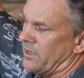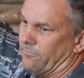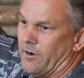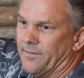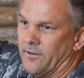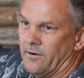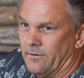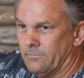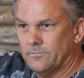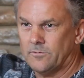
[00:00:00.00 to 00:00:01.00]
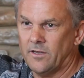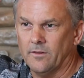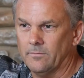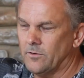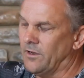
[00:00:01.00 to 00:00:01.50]
it was done right there
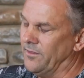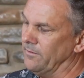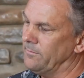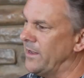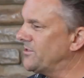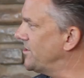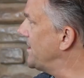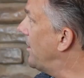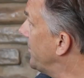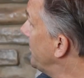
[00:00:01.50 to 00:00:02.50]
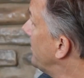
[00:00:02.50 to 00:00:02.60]
on the benches out